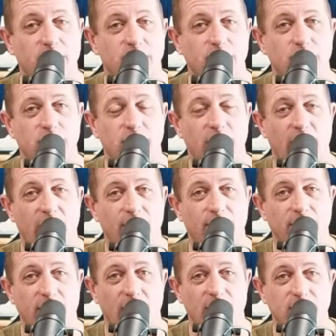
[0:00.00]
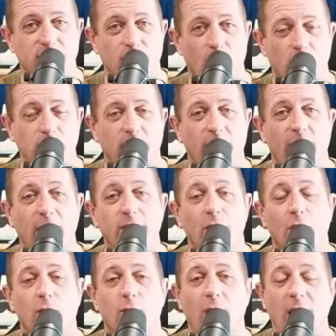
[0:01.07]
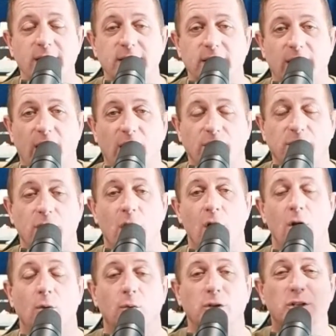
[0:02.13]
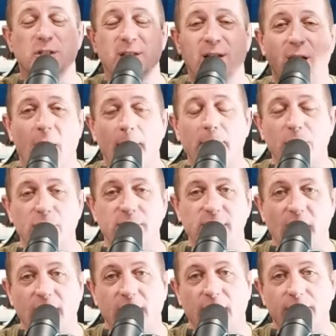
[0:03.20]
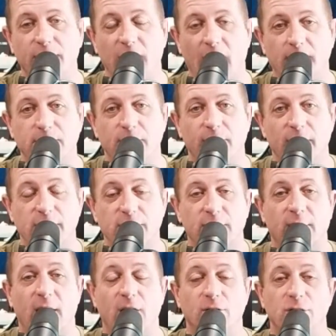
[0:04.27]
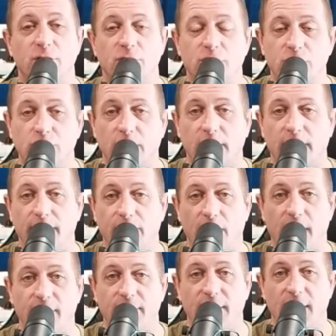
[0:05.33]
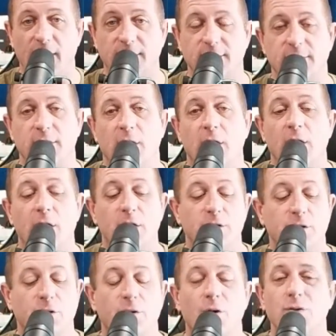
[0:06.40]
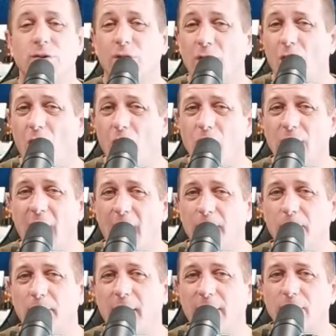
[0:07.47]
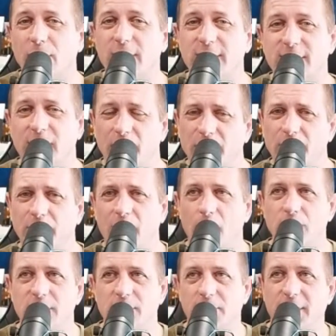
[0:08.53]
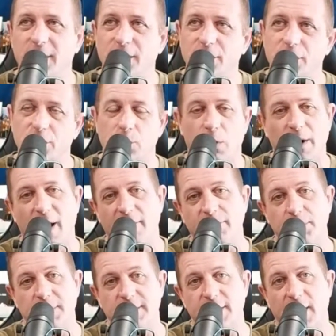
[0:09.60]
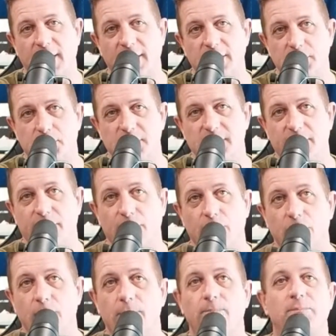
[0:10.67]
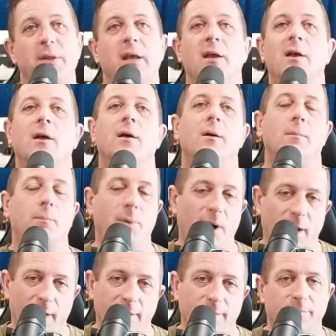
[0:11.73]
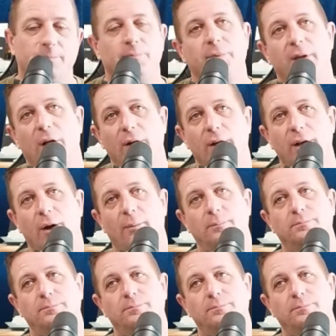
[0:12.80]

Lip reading: It's just Haven guests only. And the Horizon Lounge, which is the upper deck of the Observation Lounge, is strictly for Haven guests. So those are all complimentary. Some of them come with some conditions where you have to be staying in a specific room, but there you go.